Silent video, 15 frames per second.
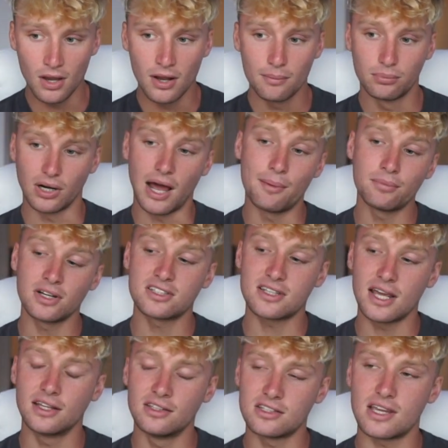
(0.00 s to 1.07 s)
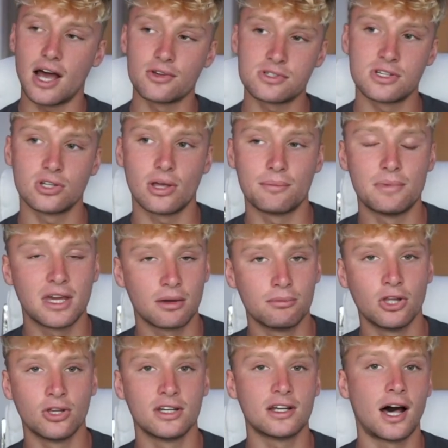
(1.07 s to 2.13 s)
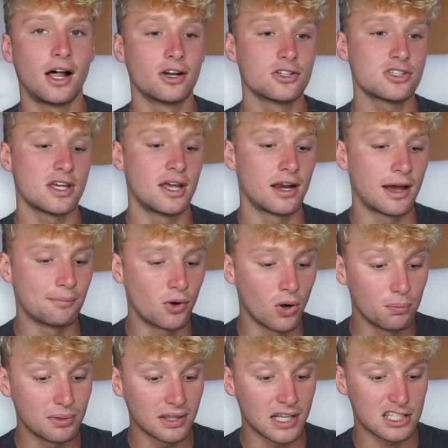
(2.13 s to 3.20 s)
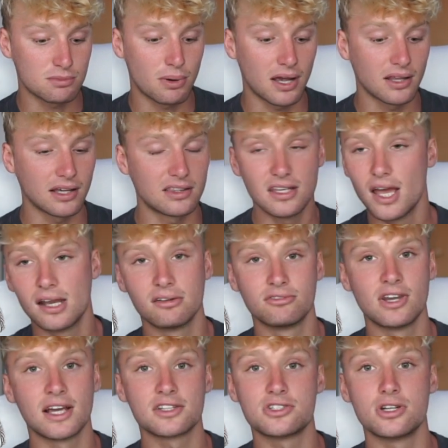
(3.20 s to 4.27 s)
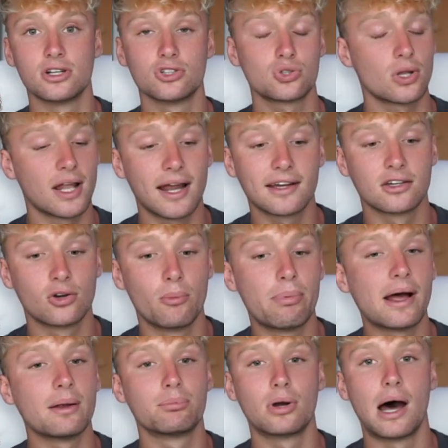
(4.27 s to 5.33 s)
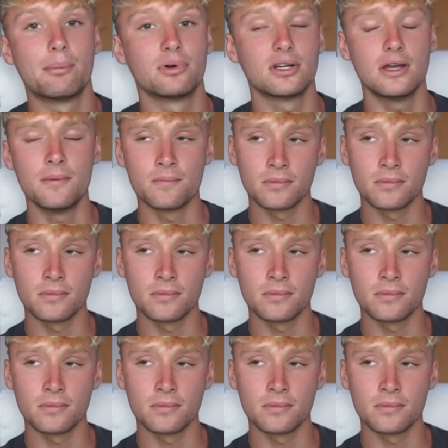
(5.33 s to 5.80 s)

But I'm going to stay in this house until I make $1 million. And I'm hoping that's by, like, the end of next year so that I can go buy a property.